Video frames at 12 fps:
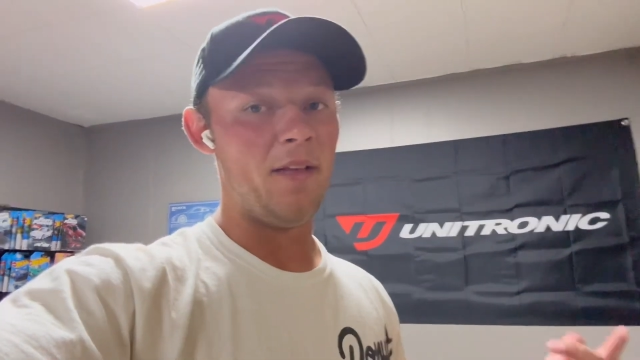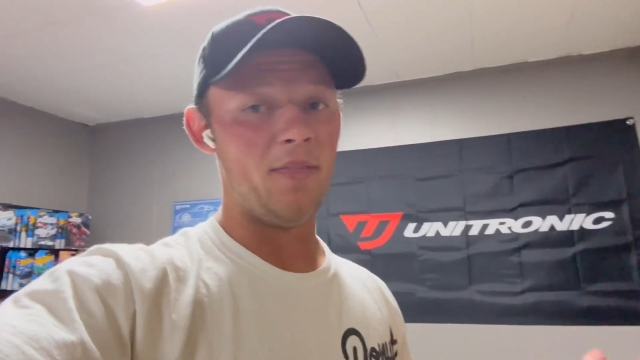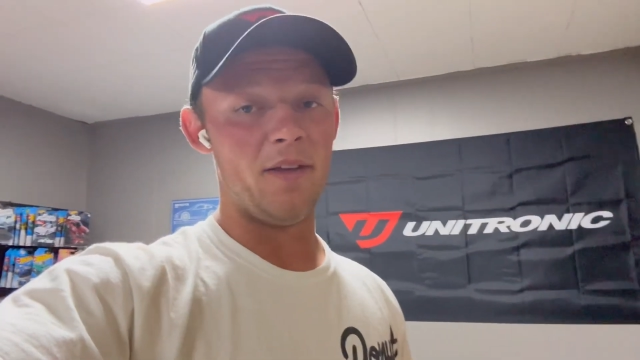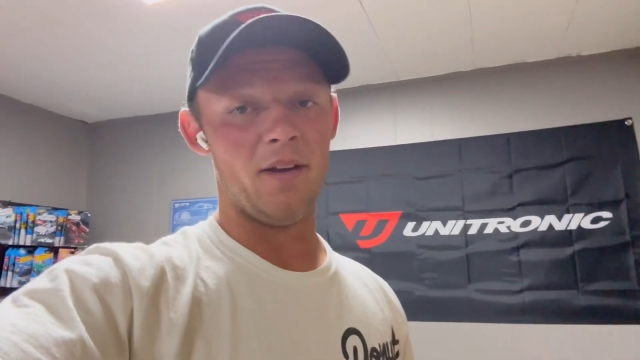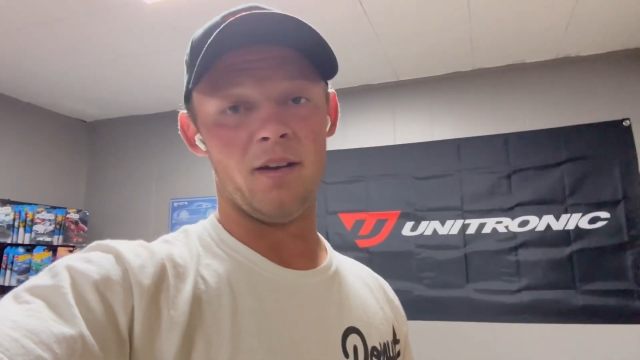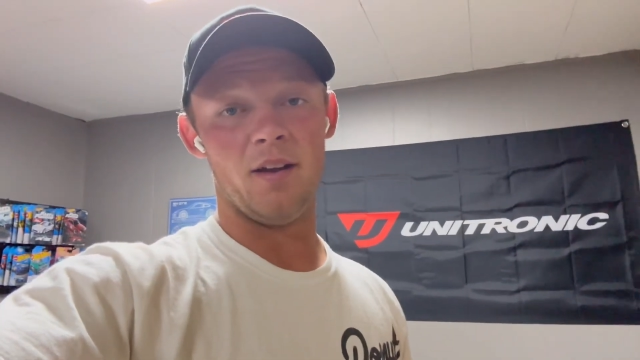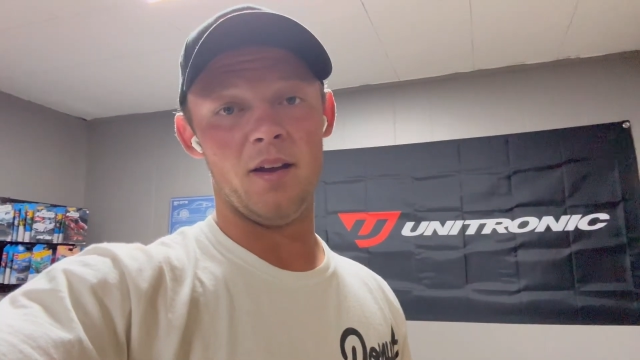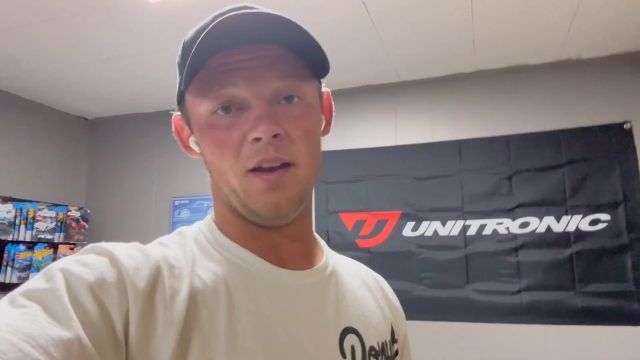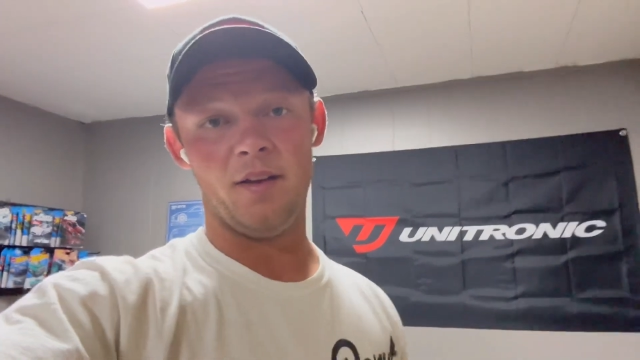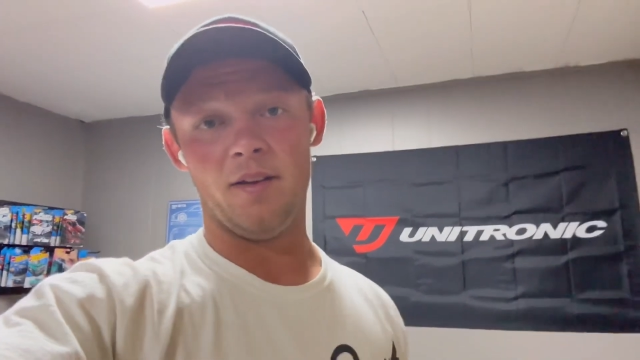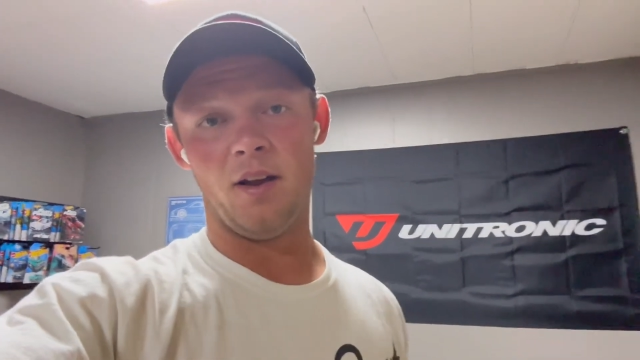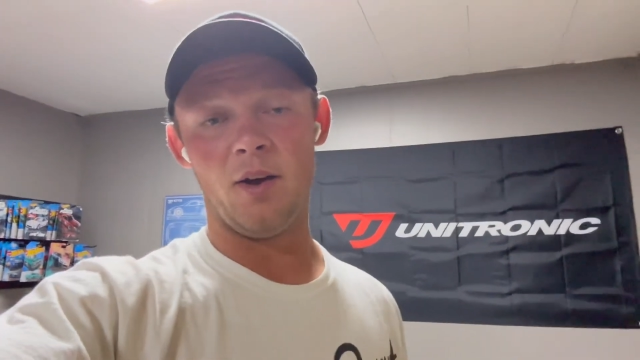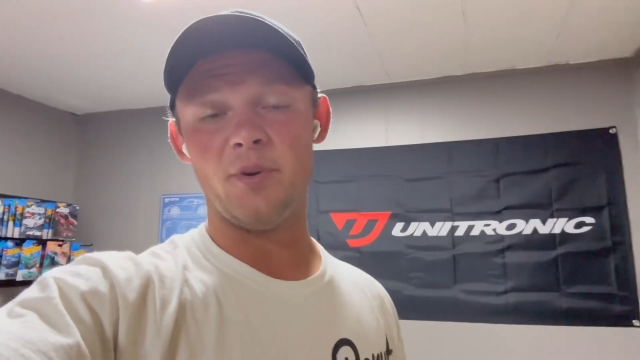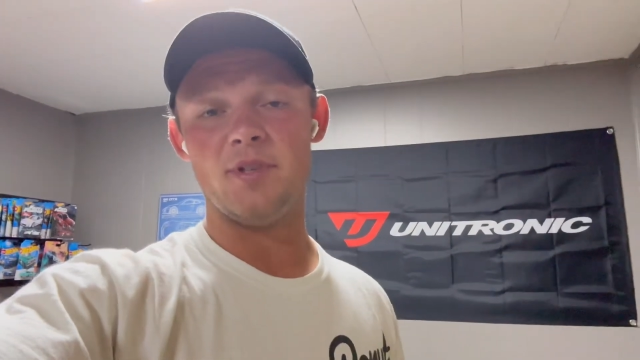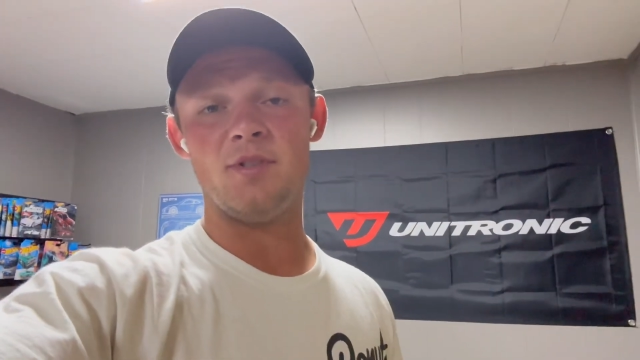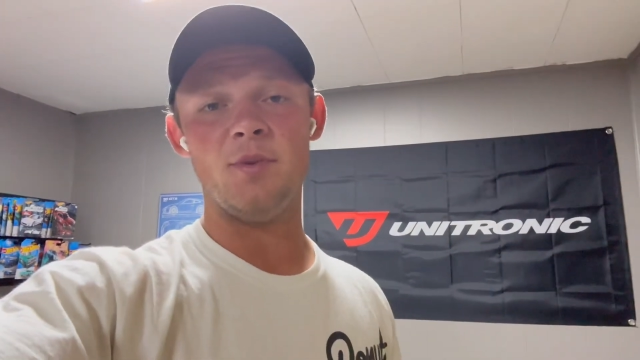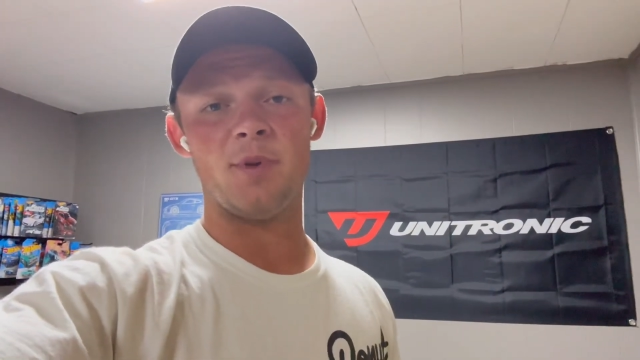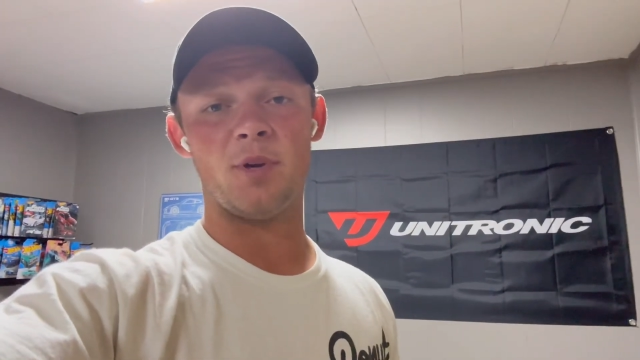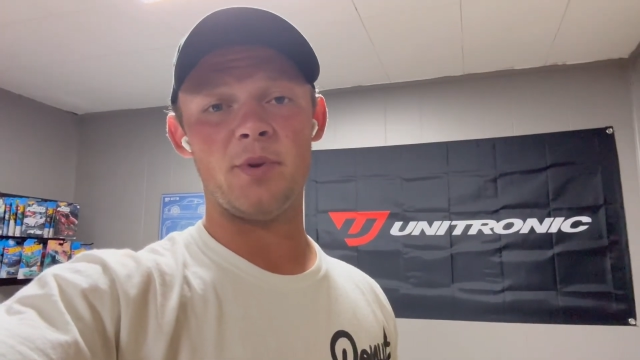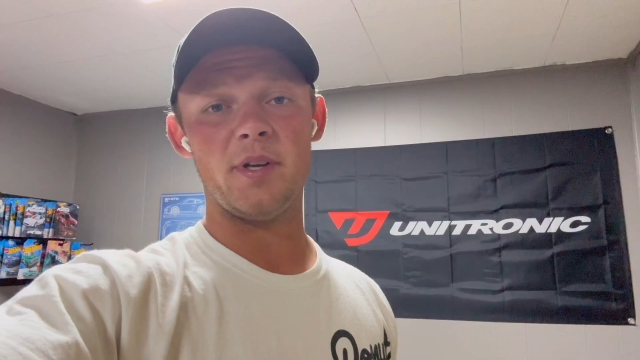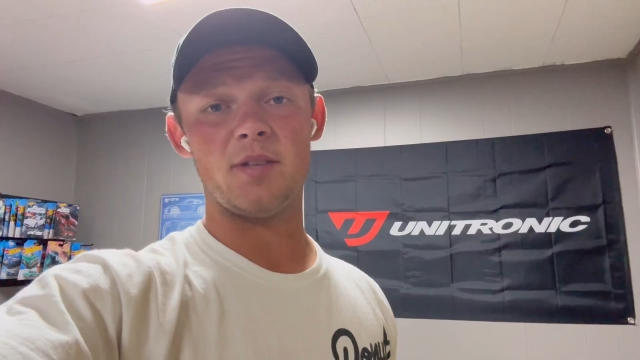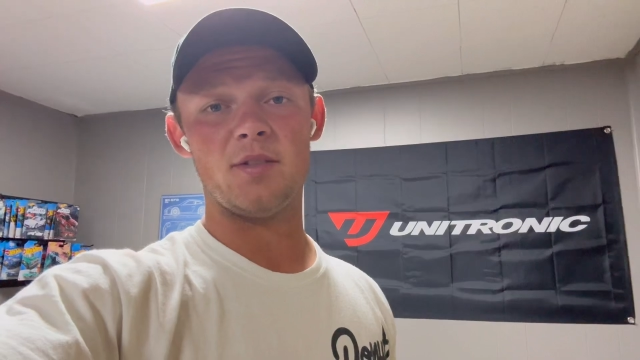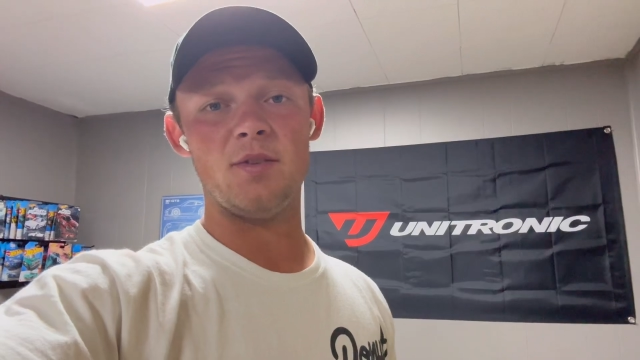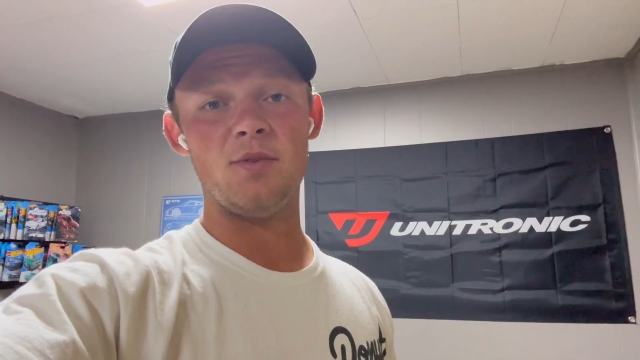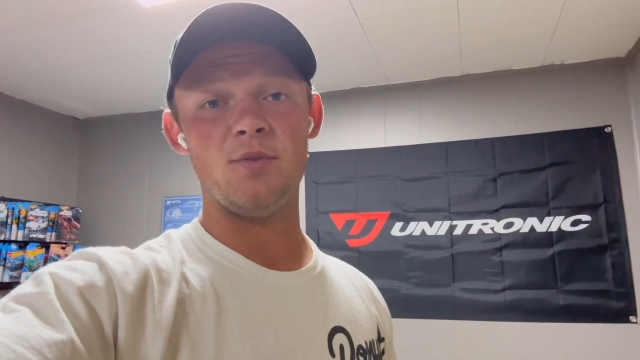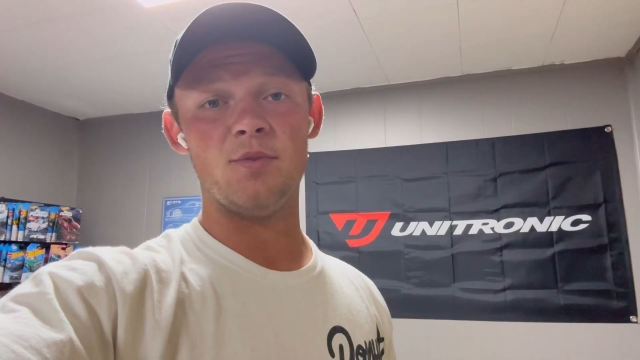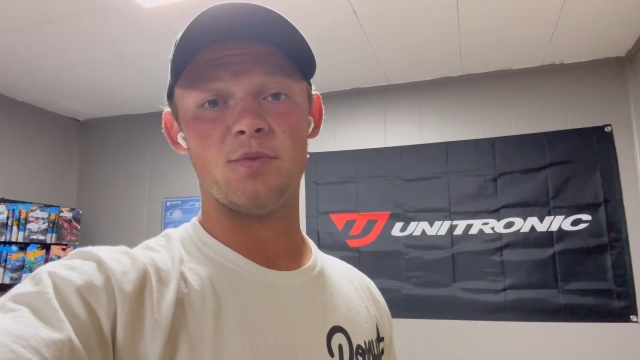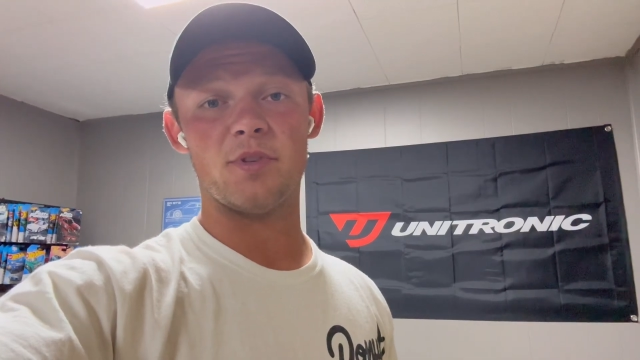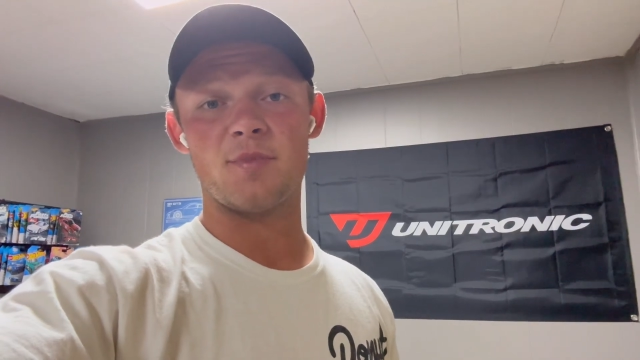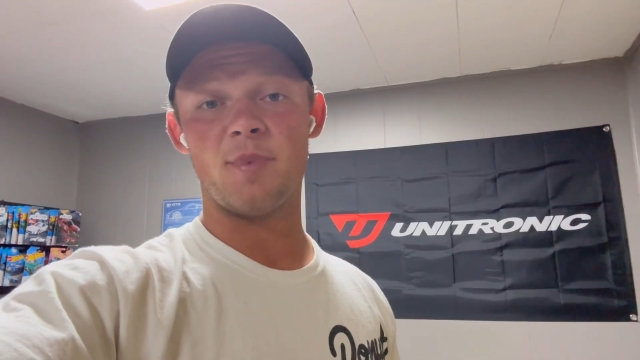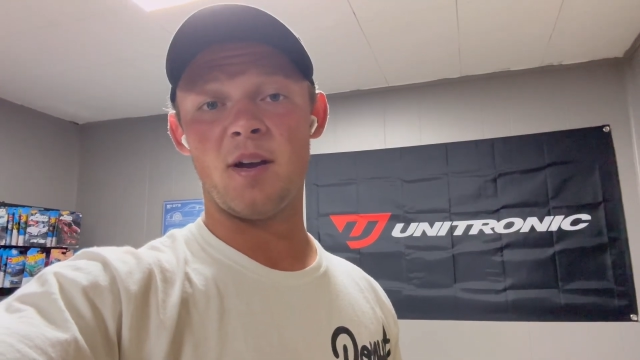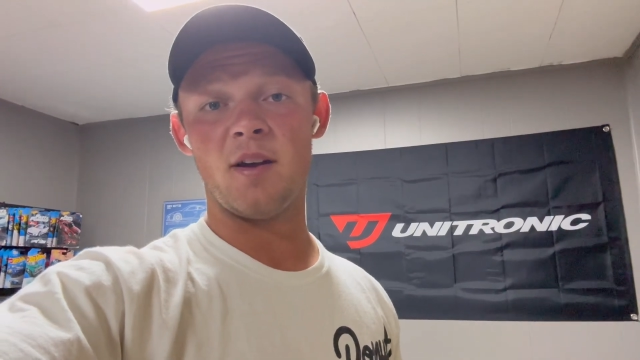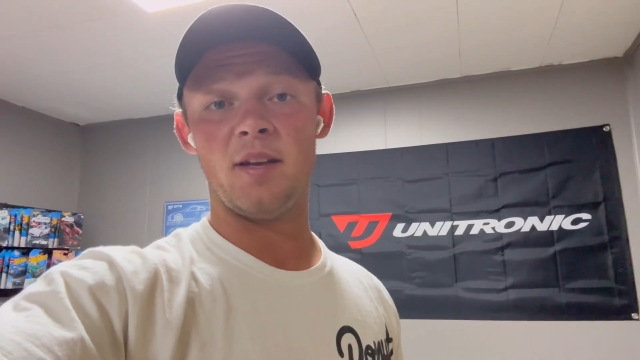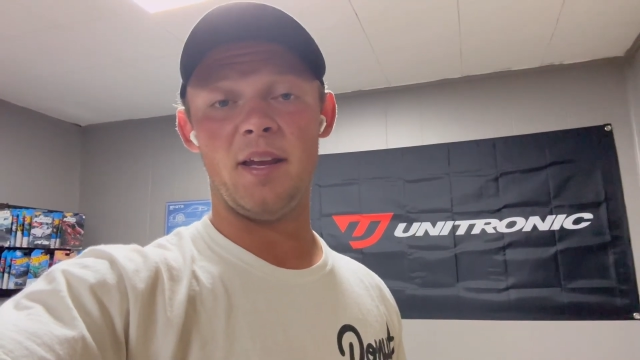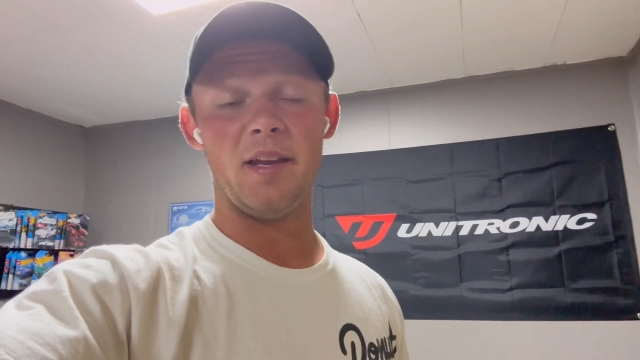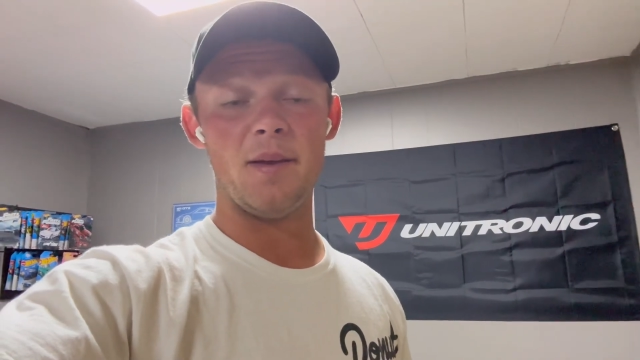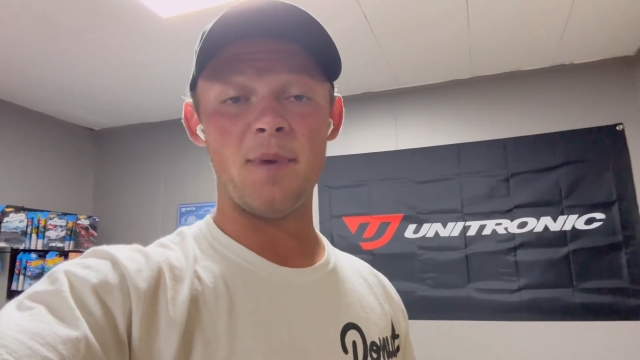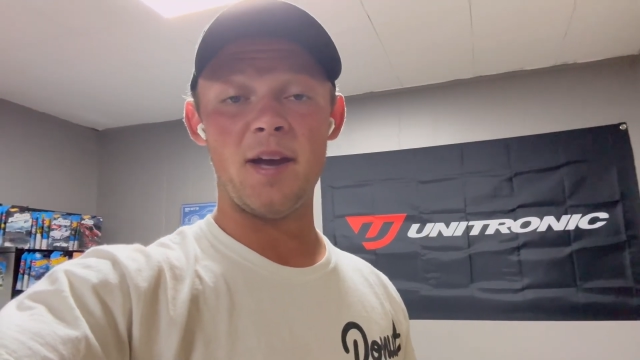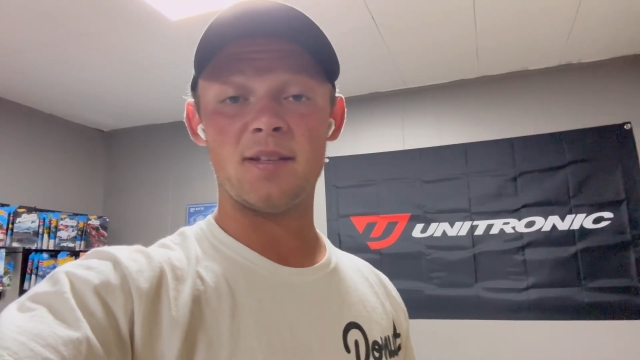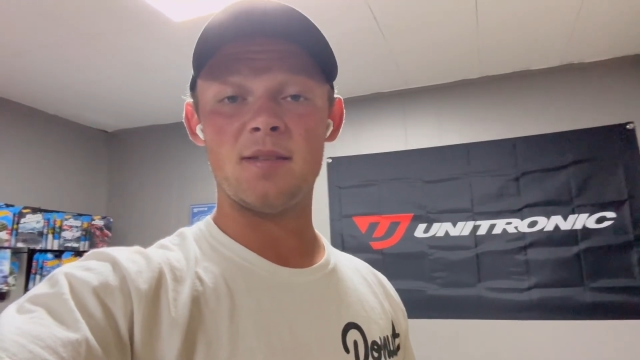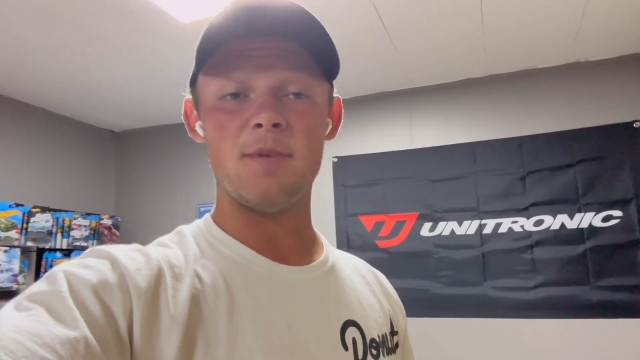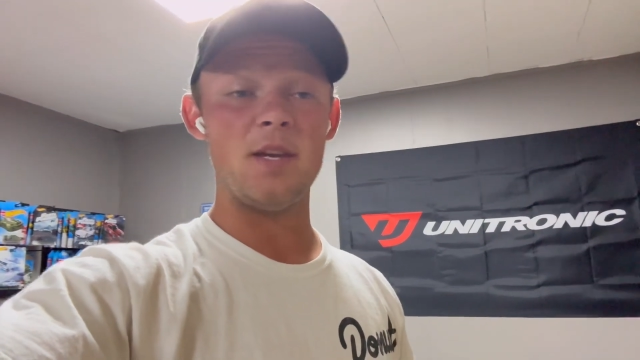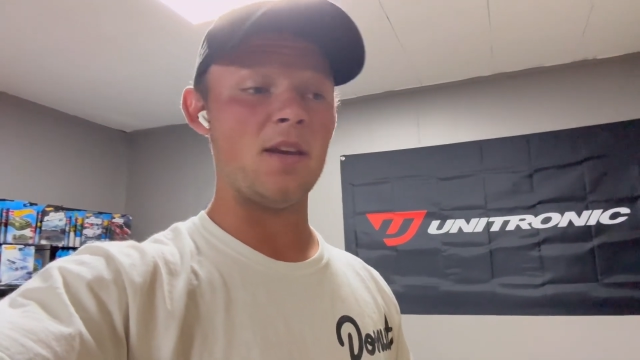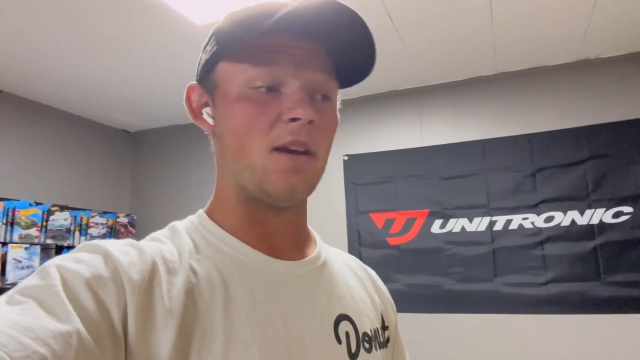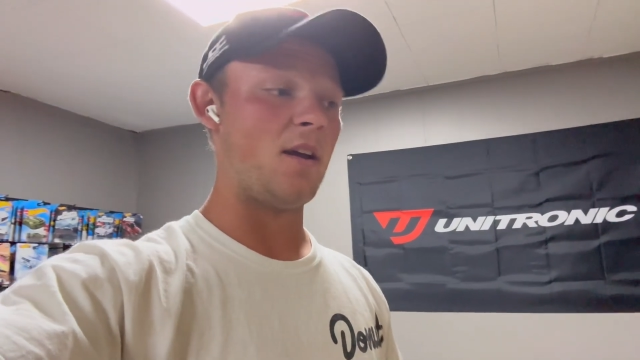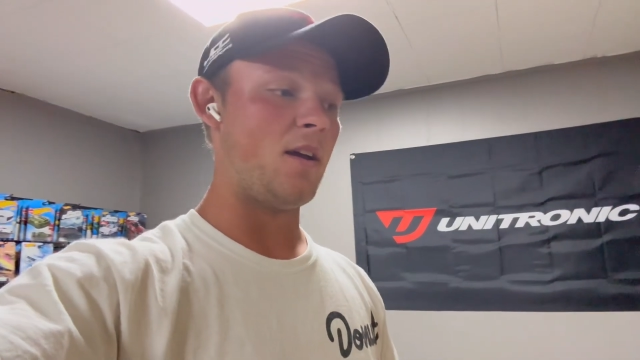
They're always super quick to respond and get back to me.